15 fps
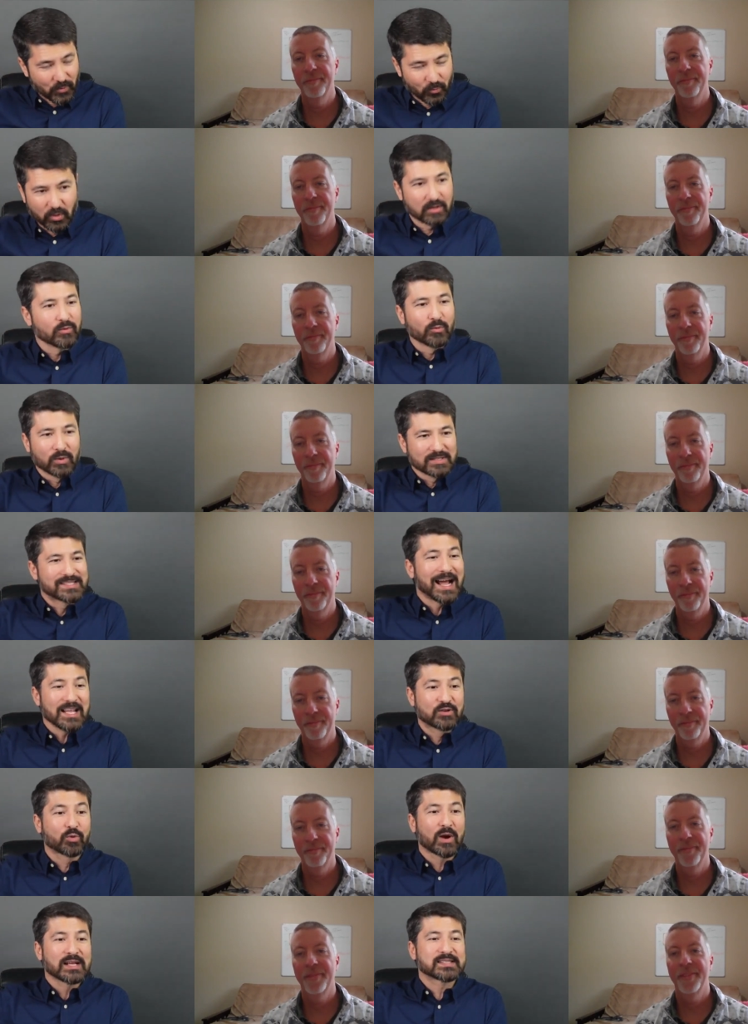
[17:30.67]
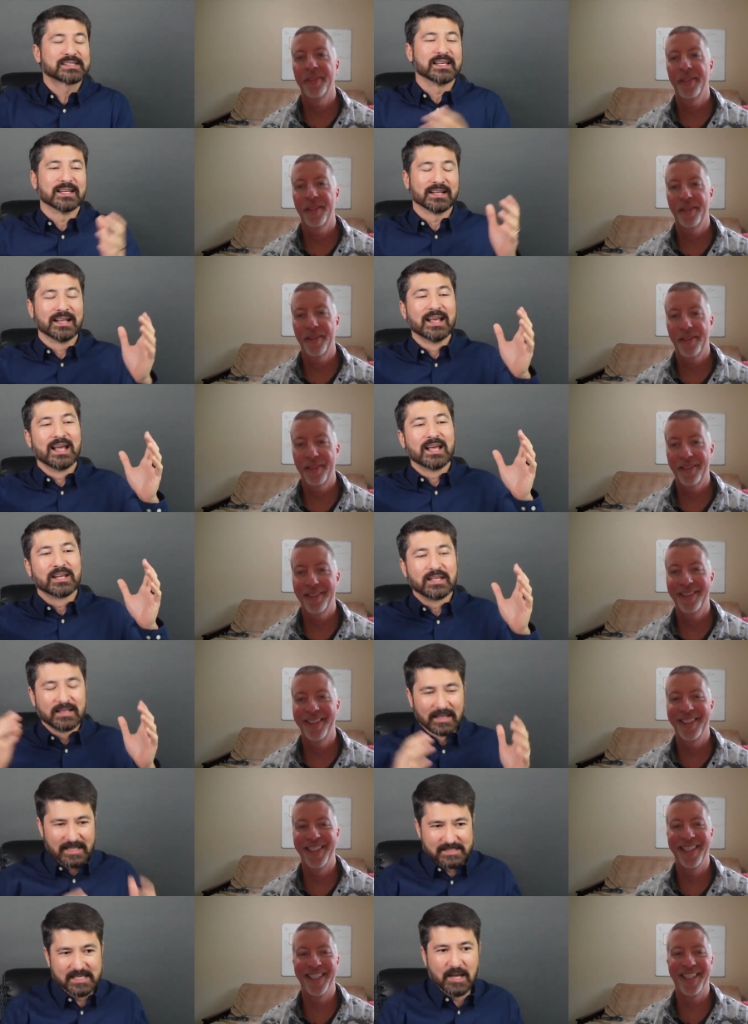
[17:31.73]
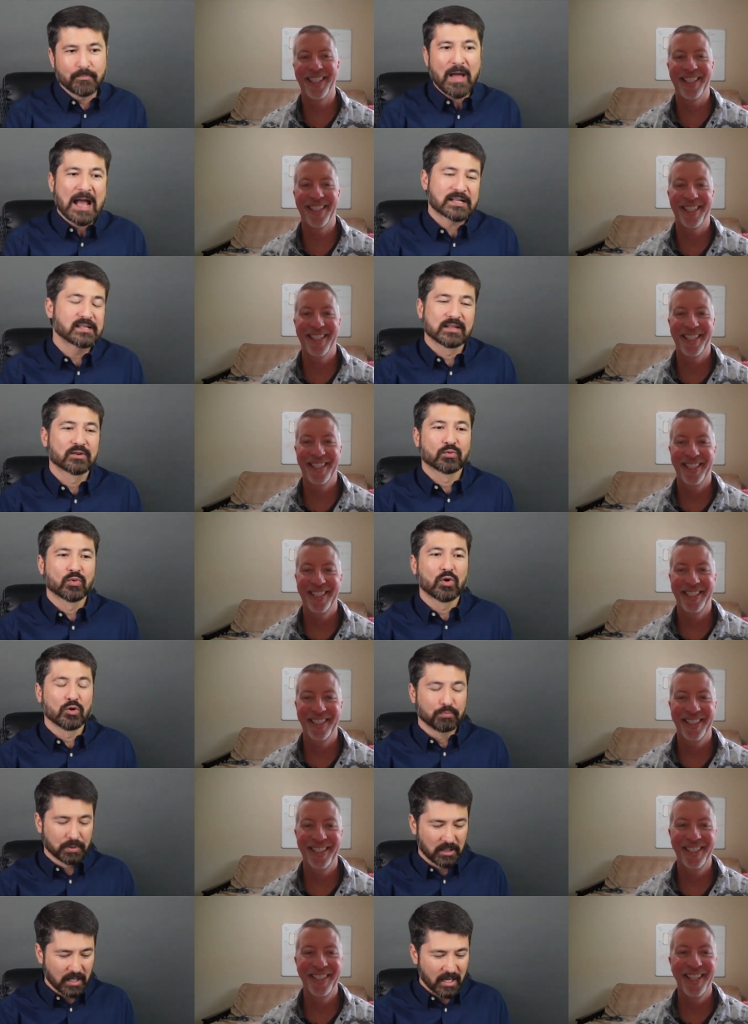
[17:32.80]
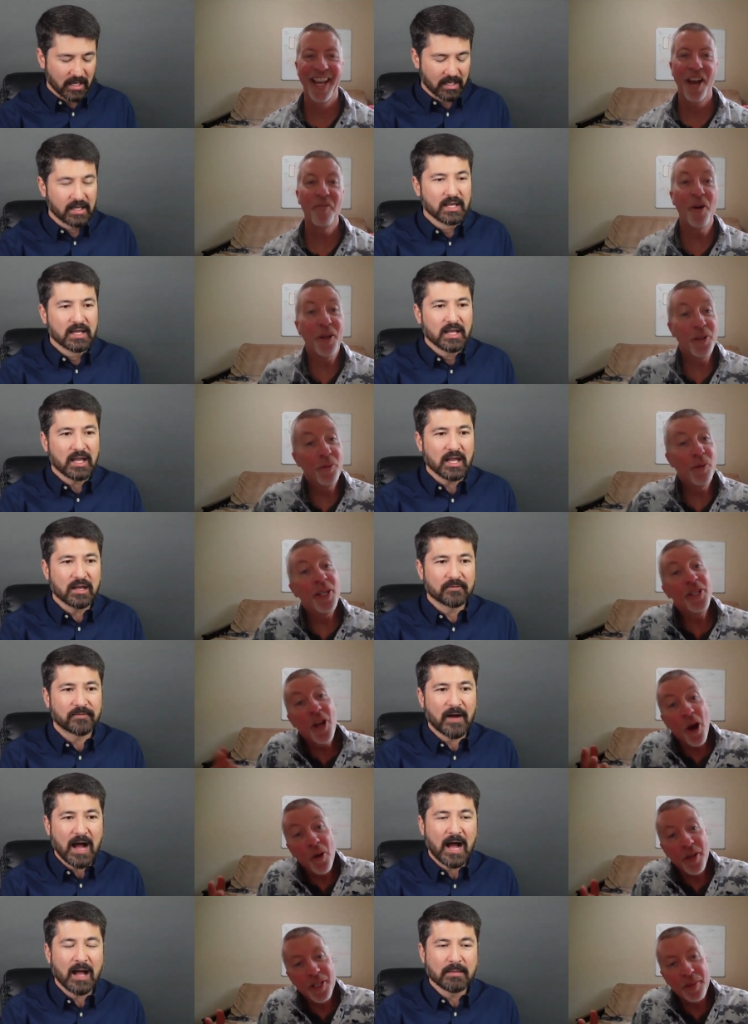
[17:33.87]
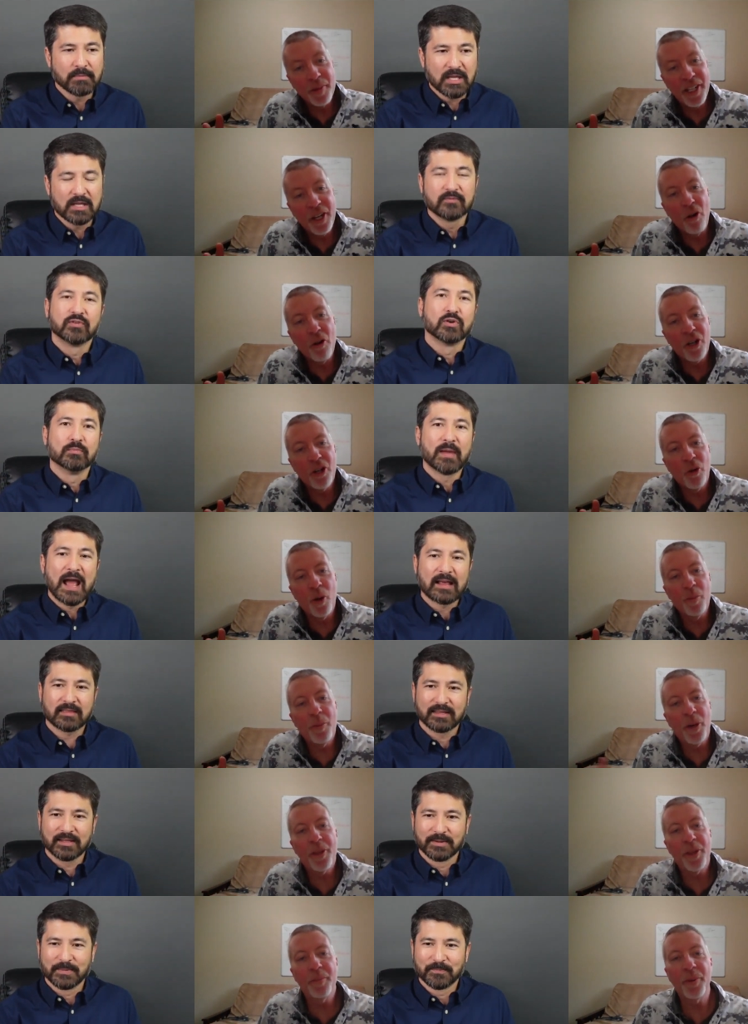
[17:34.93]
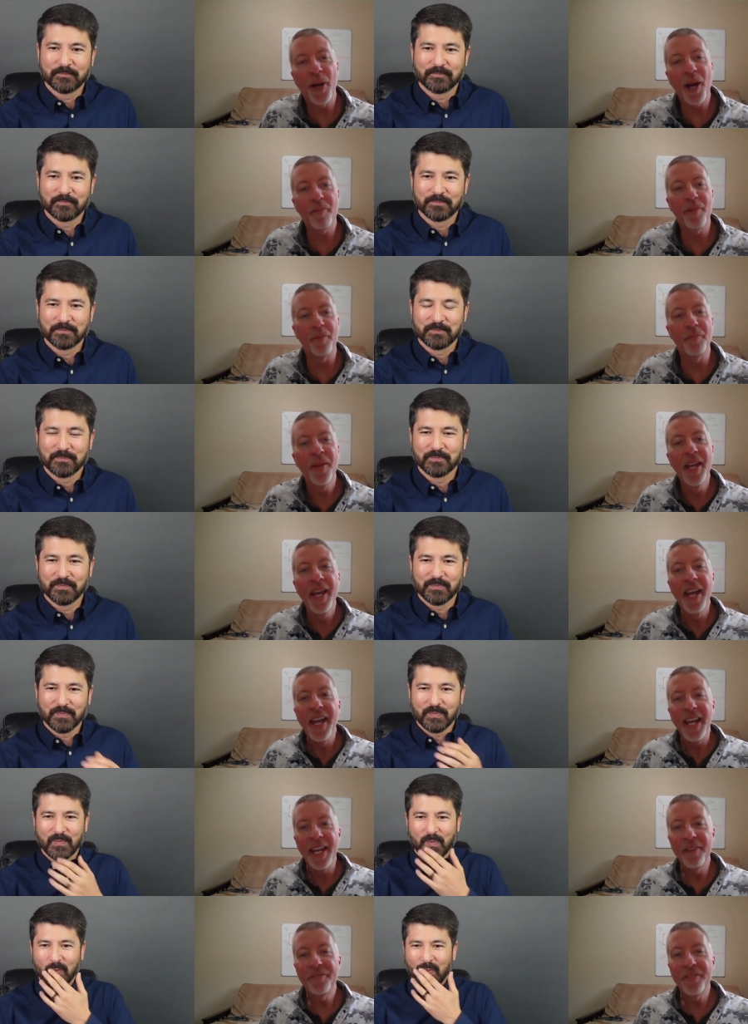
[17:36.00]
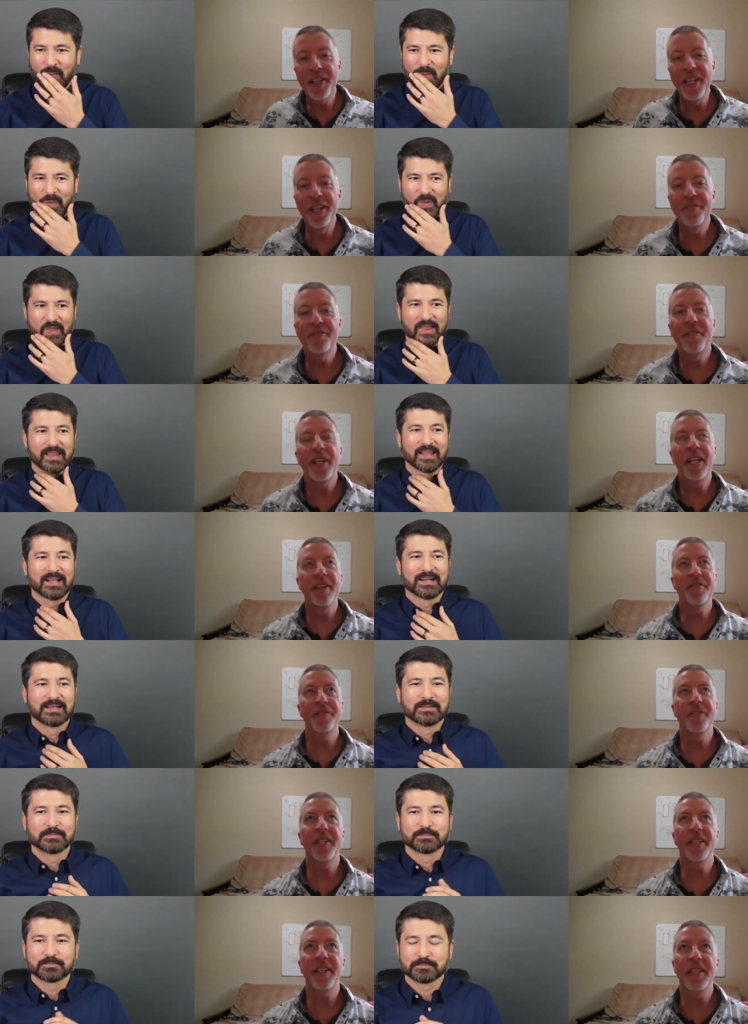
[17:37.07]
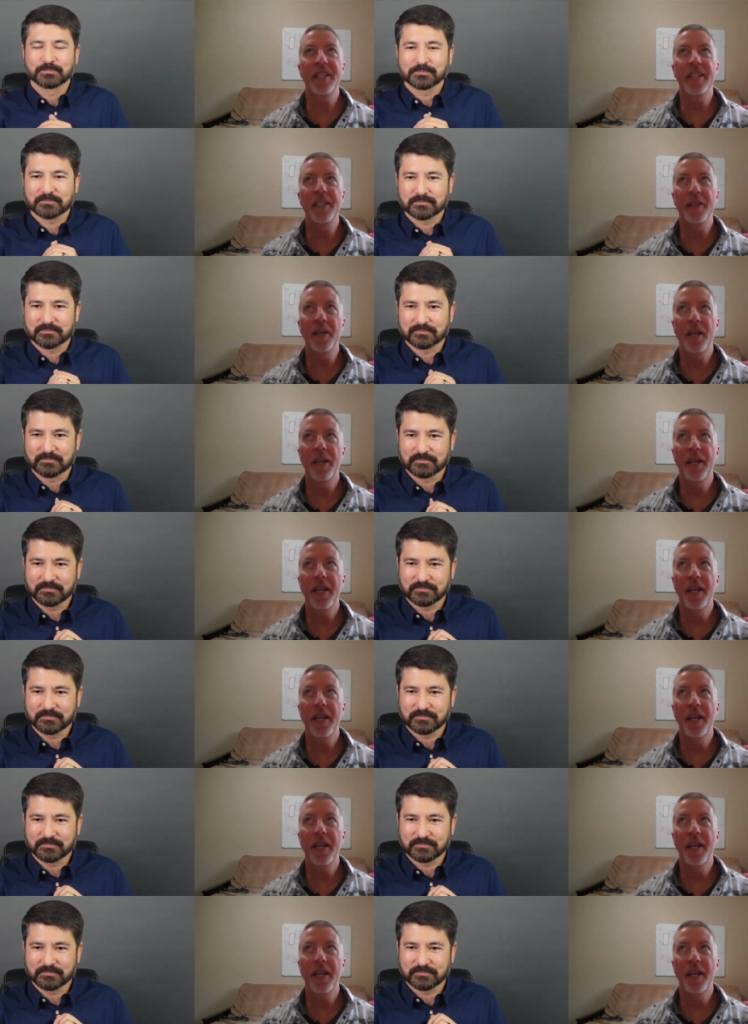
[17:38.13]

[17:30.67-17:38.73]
Speaker 1: we're digressing. Let's get back to the role play.
Speaker 2: Well, you wouldn't know if I'm Evil Matthew. Problem. If the